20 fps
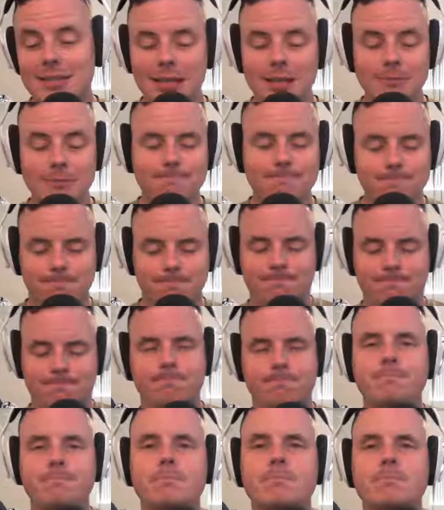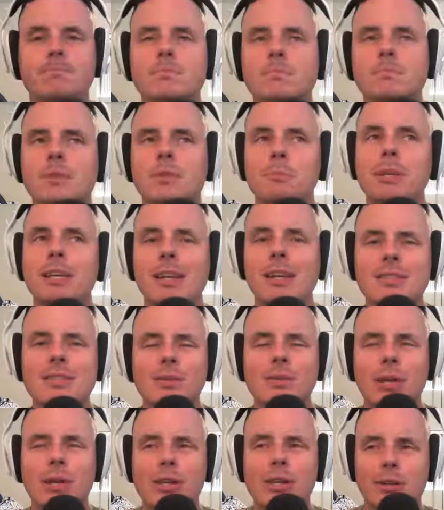And because
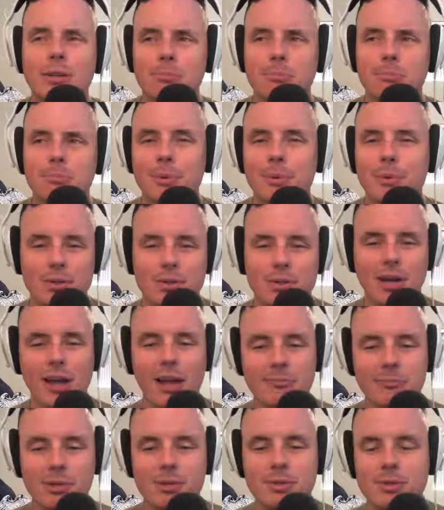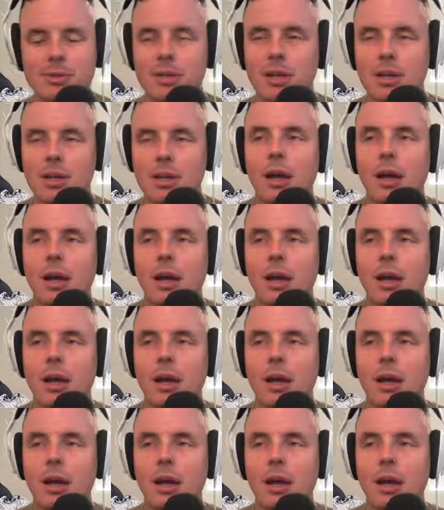of the way you can play with the drive modes,